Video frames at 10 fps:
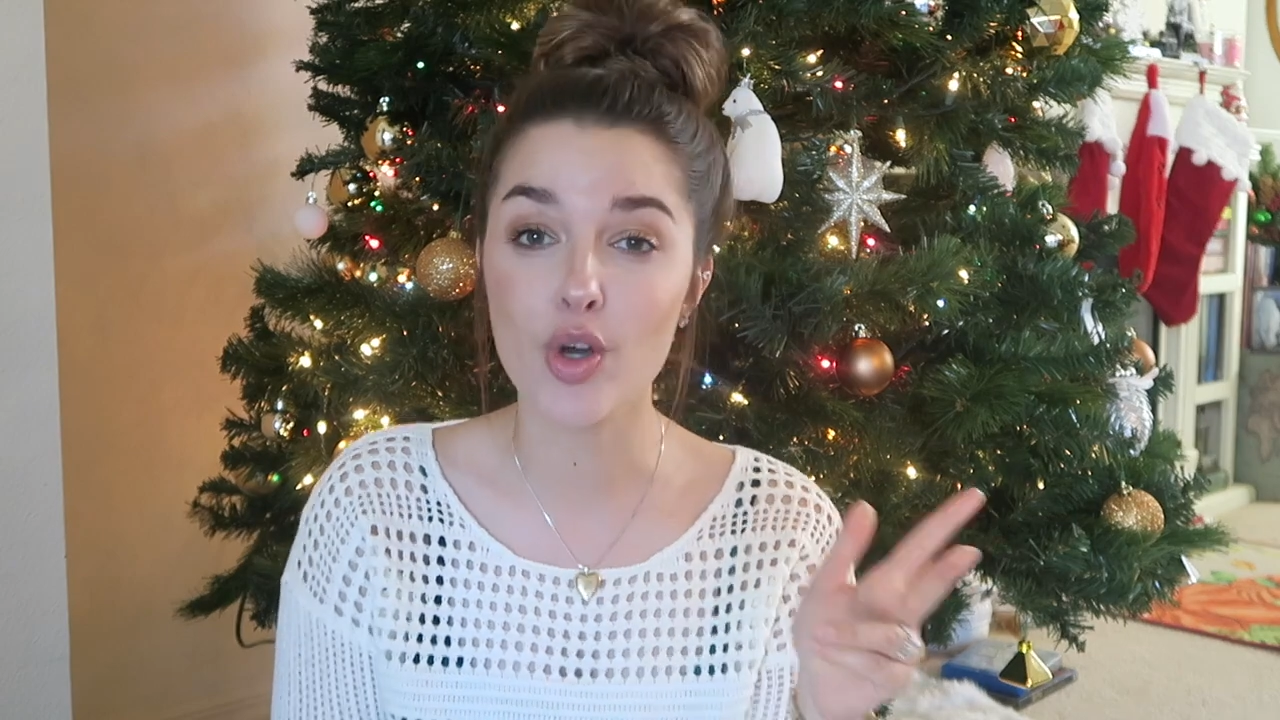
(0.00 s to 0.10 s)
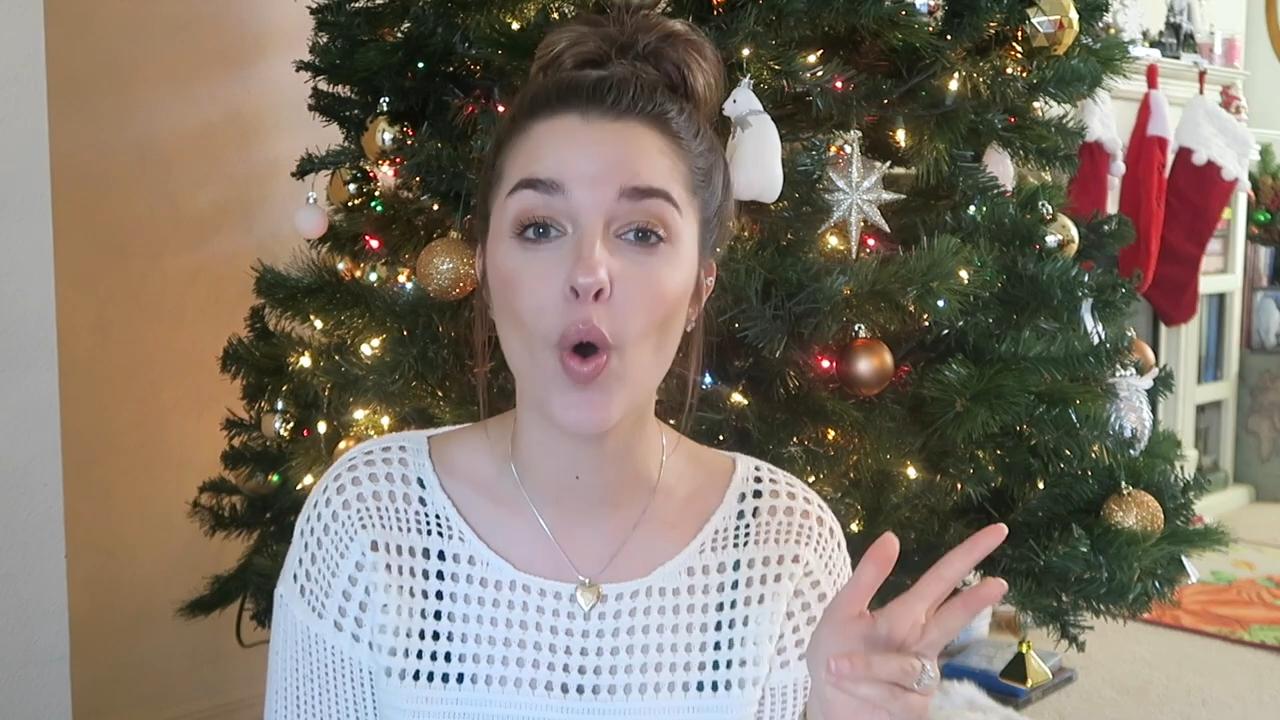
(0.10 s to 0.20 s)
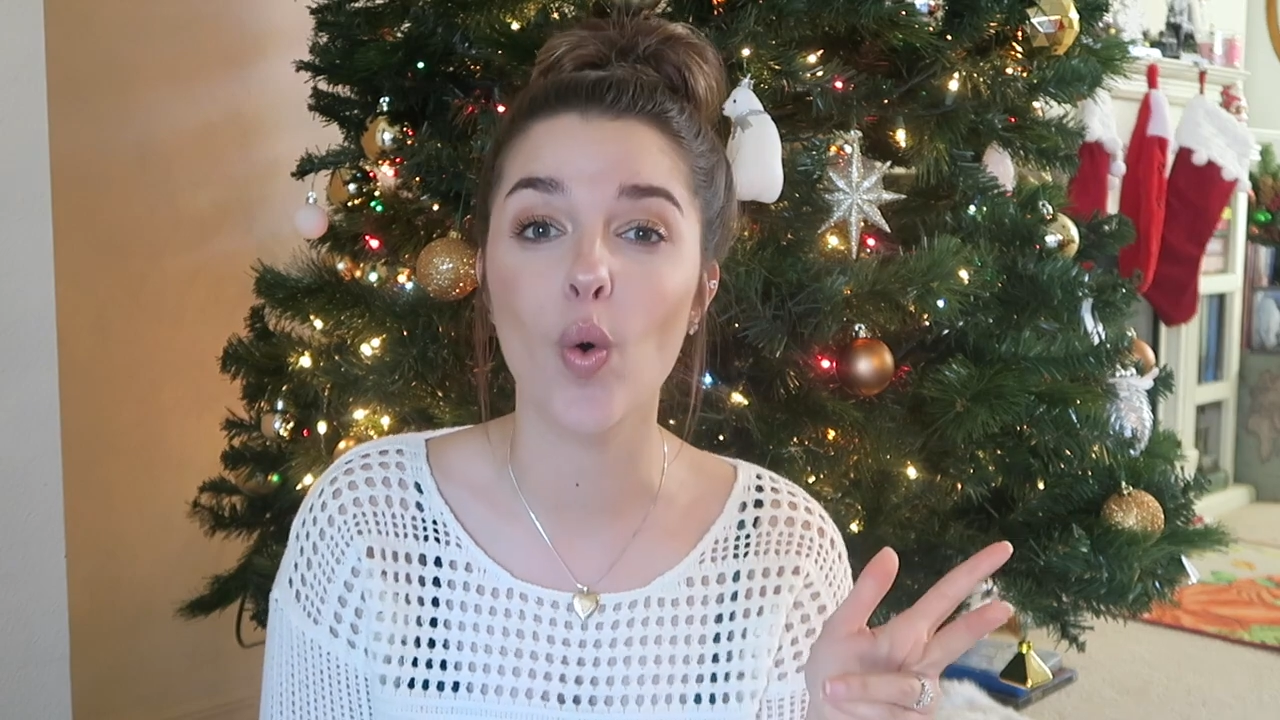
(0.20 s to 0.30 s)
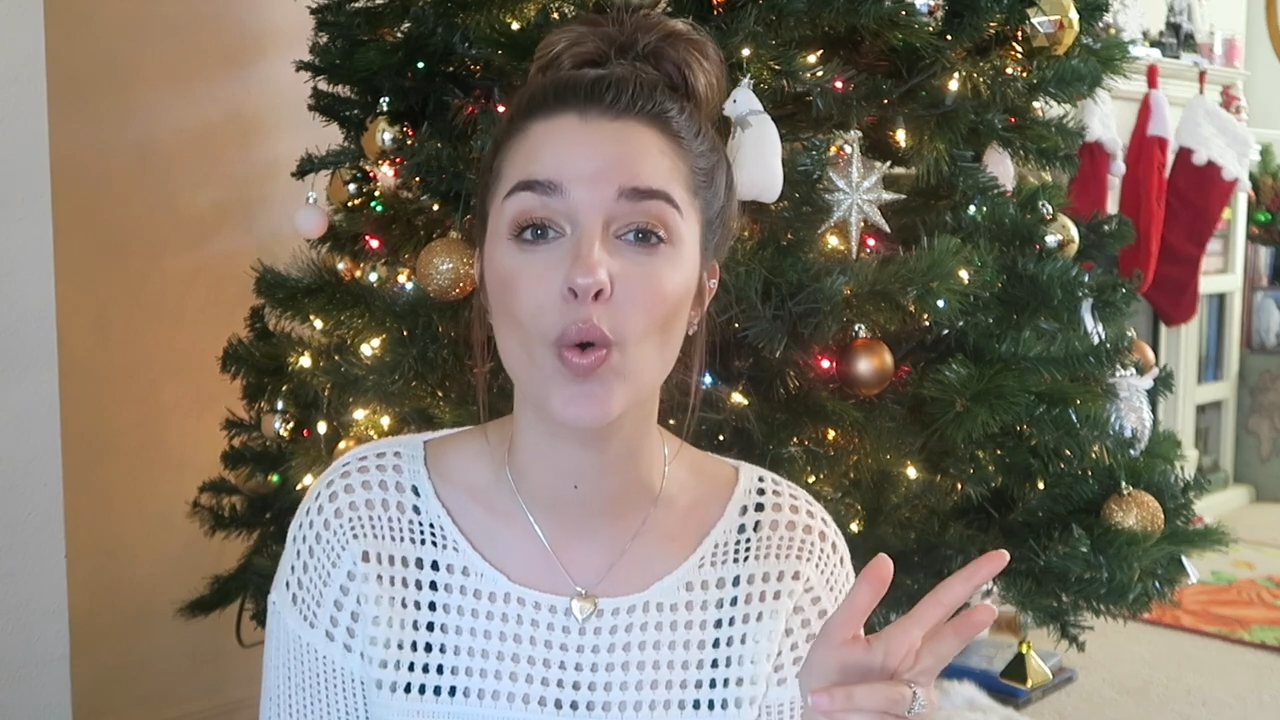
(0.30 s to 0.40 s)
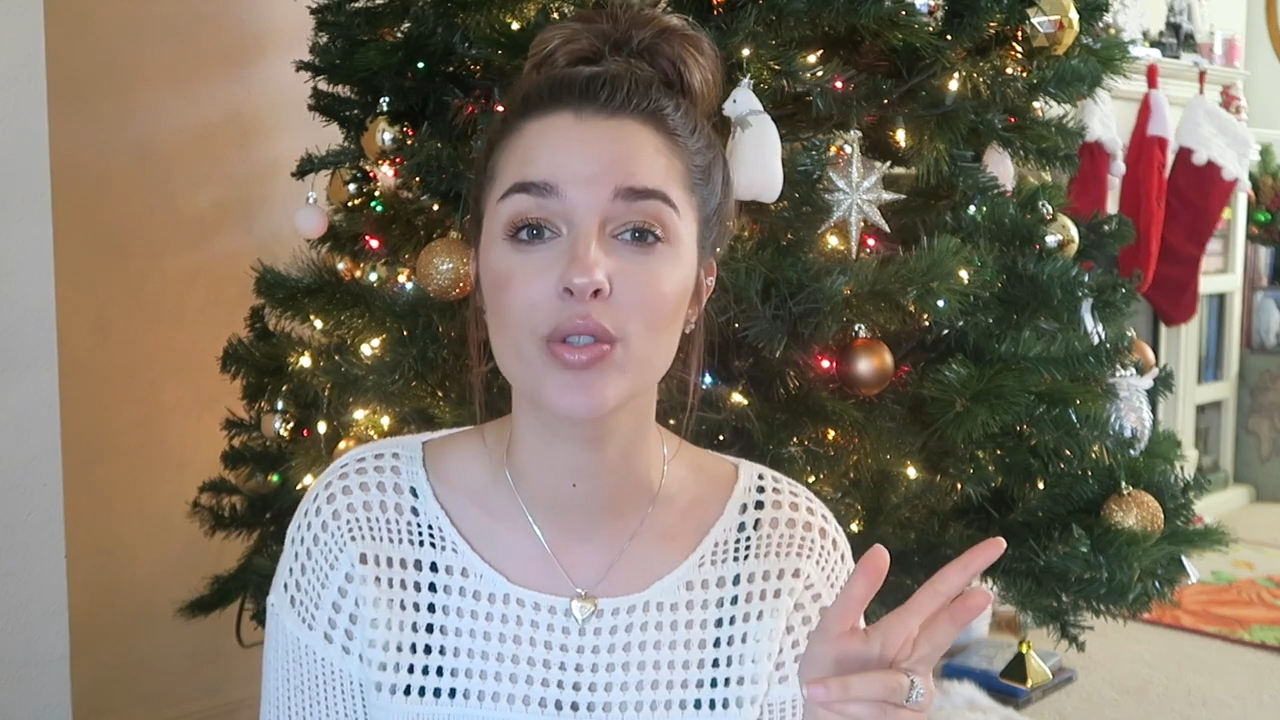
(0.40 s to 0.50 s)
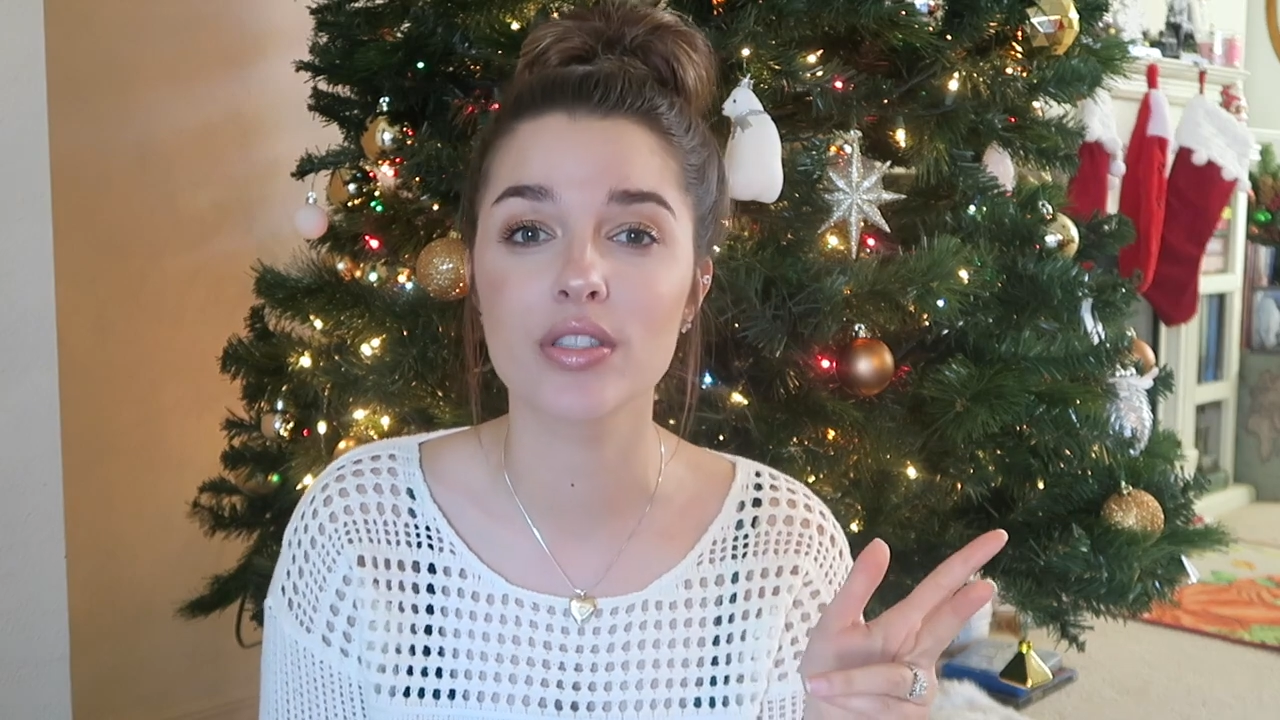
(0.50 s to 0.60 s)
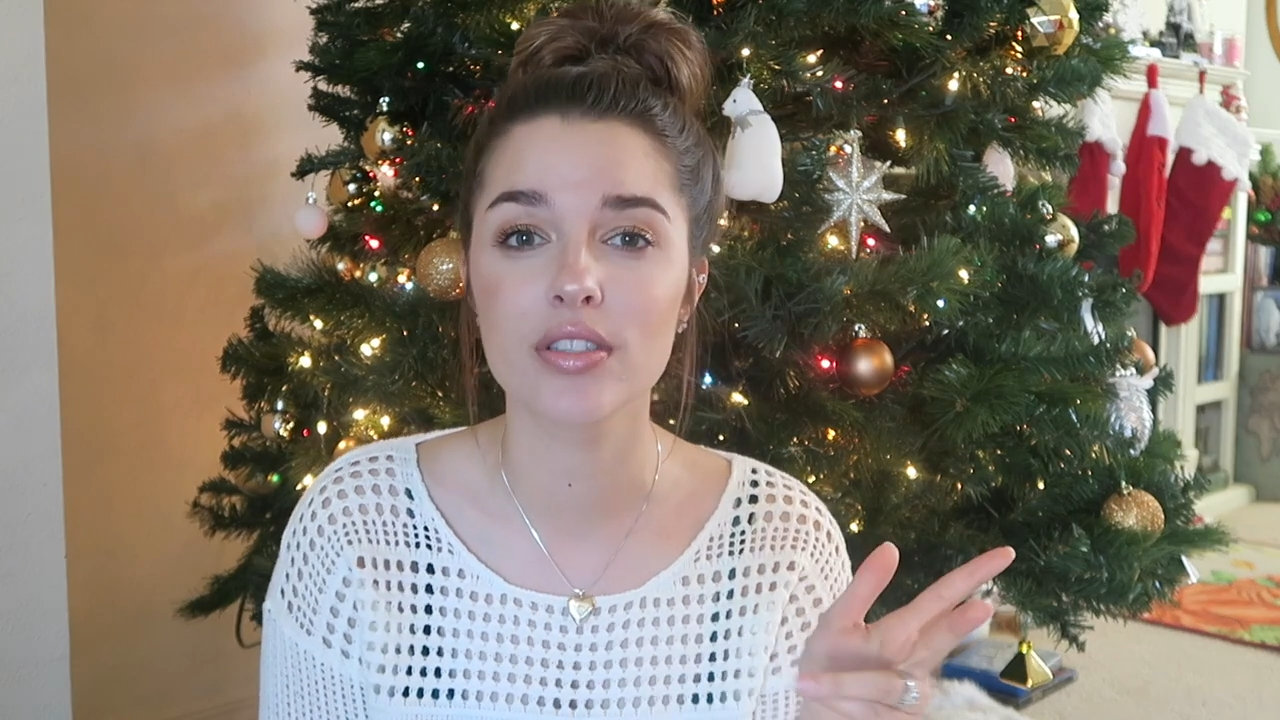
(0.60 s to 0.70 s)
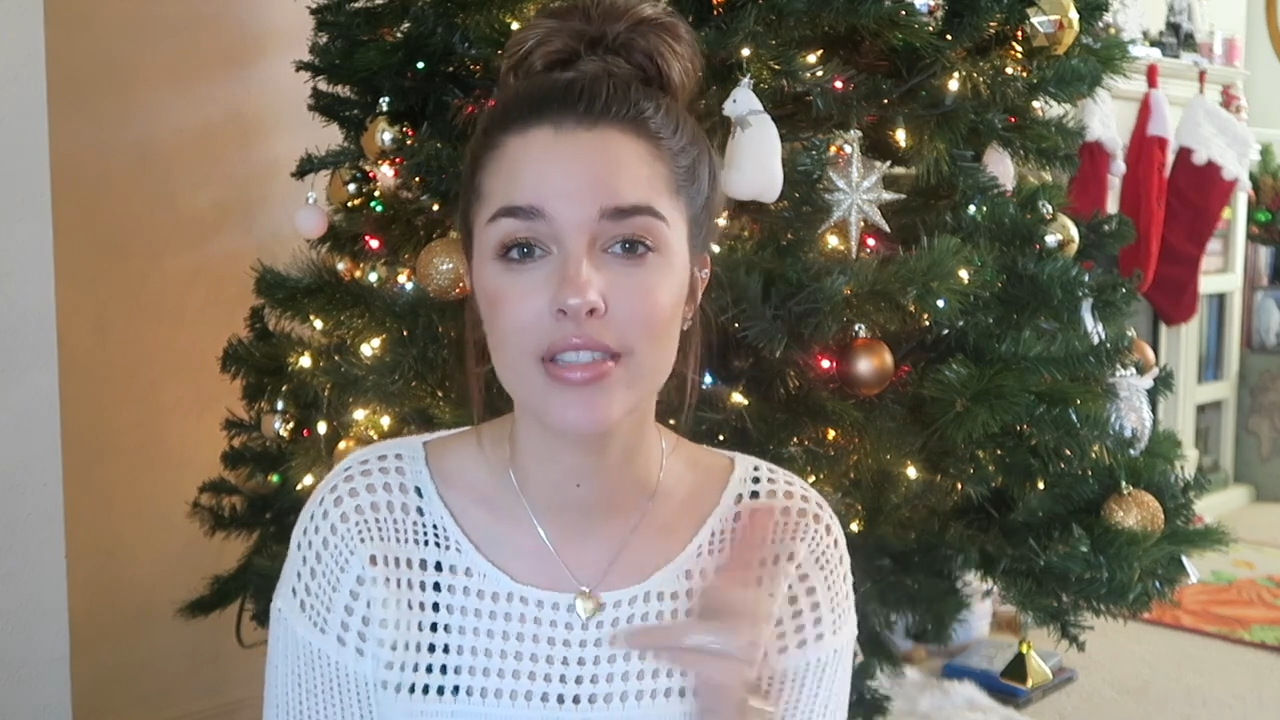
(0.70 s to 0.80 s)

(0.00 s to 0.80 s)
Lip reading: cold.